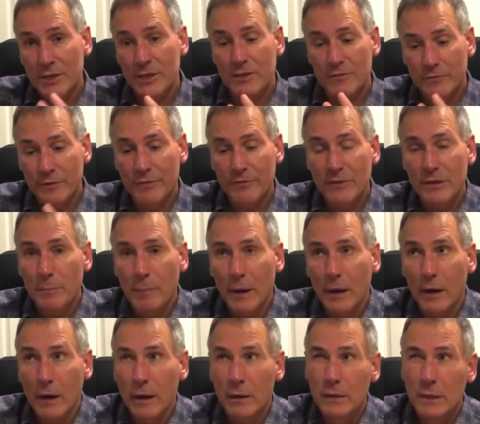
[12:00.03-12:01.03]
is 50
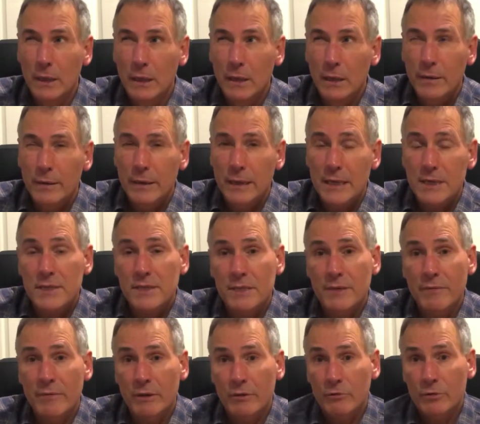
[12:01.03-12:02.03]
bar, I think that's
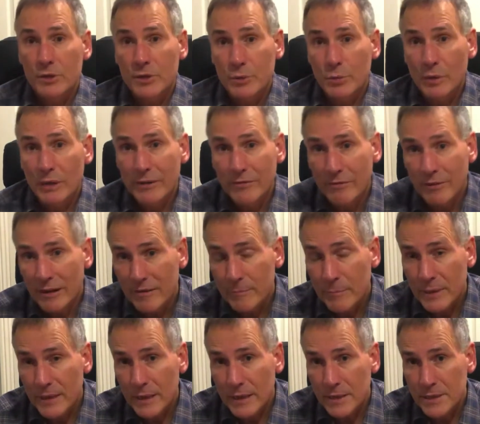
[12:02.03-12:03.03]
725
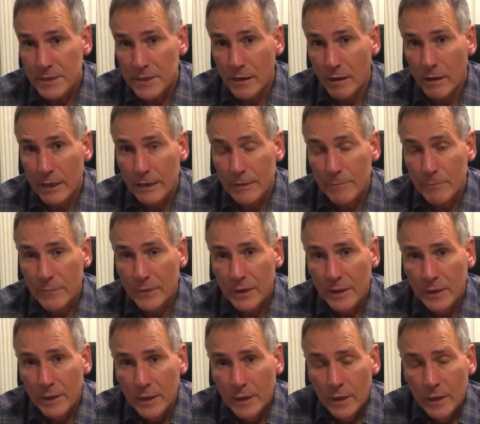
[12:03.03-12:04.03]
psi.
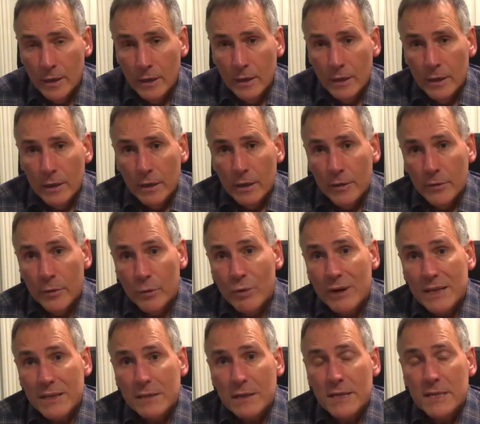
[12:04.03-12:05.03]
And the
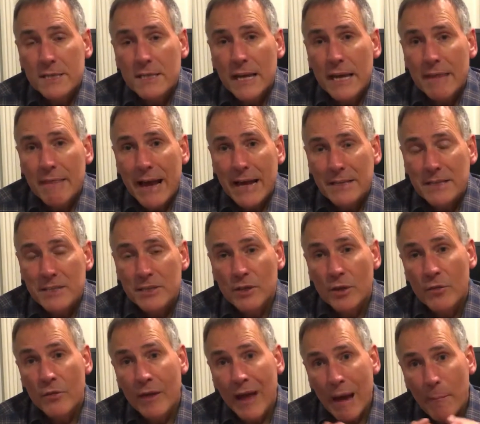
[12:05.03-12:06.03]
reason I say that is
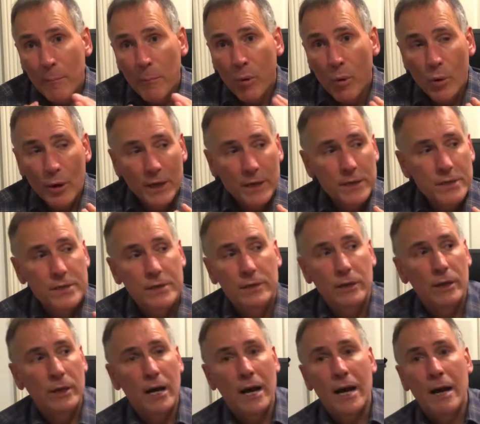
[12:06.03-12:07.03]
at that point
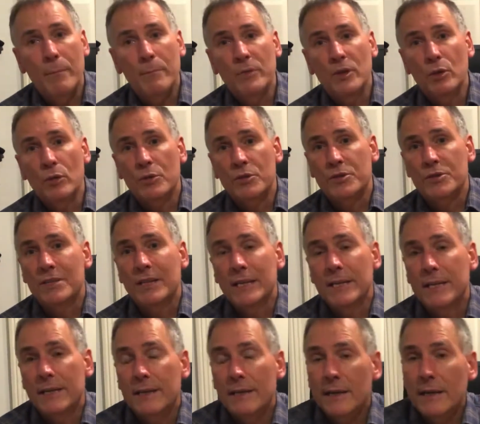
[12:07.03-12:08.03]
your
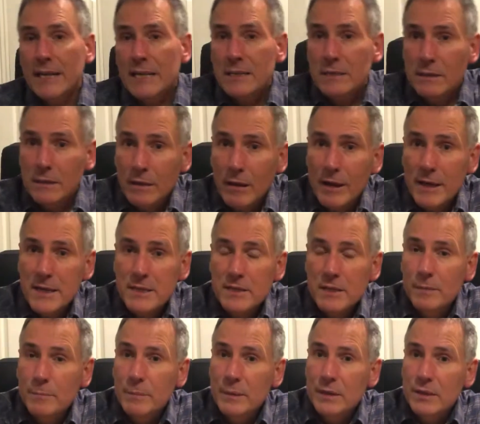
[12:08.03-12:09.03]
cylinder is
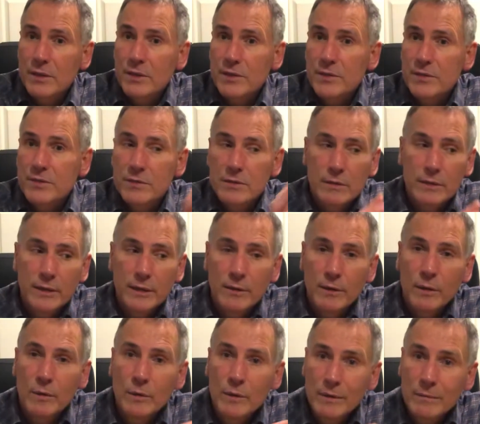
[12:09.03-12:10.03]
lighter, because
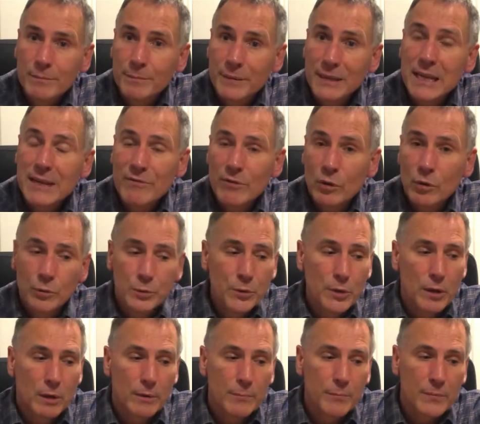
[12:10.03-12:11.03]
believe it or
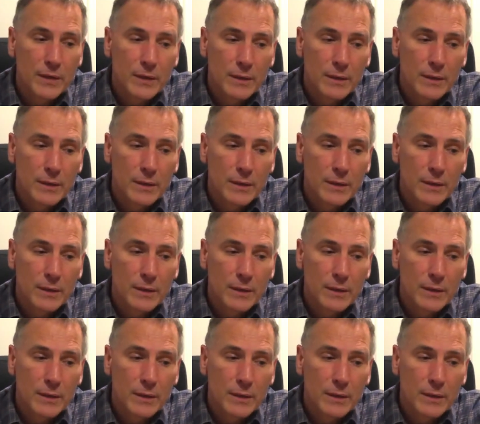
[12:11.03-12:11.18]
not,